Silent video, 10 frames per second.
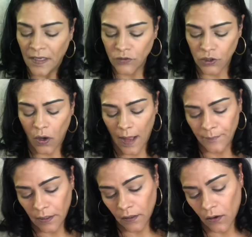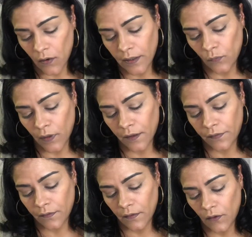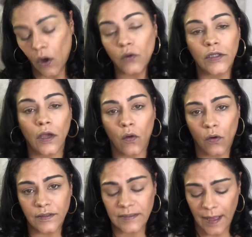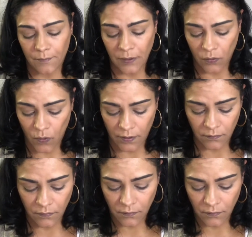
So I'm going to go in with Golden Quartz, that middle one.